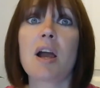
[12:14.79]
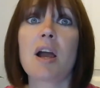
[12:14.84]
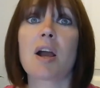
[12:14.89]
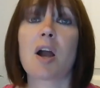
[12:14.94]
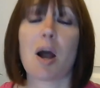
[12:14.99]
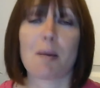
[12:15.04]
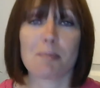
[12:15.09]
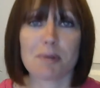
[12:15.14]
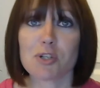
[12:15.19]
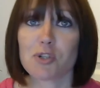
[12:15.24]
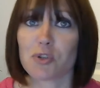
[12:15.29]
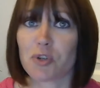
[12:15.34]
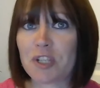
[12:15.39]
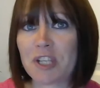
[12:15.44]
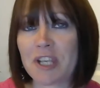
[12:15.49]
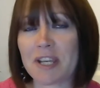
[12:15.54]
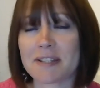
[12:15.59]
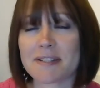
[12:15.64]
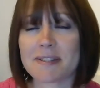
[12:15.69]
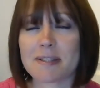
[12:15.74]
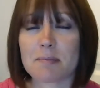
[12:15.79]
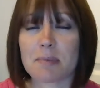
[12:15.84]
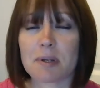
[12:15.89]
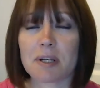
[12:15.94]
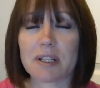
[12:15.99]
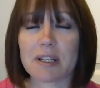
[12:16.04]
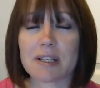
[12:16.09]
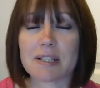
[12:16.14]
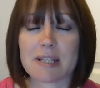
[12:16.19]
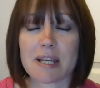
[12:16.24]
come and join the A Simple
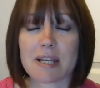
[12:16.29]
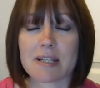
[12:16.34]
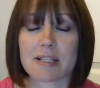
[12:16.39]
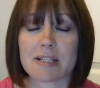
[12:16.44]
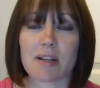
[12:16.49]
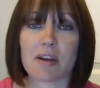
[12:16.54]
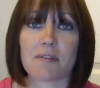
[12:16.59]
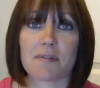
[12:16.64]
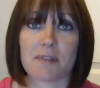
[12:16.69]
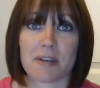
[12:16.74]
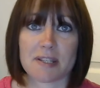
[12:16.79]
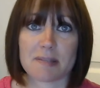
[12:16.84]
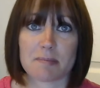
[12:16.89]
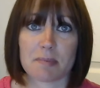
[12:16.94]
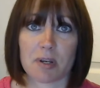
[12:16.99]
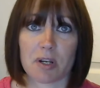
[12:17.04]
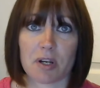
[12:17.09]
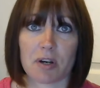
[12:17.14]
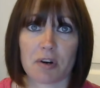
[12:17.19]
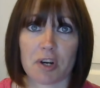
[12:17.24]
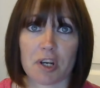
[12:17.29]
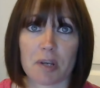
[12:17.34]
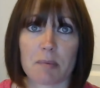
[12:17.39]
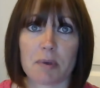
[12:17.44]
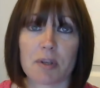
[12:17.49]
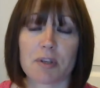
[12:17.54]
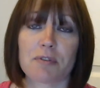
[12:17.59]
and Contented Life Facebook group.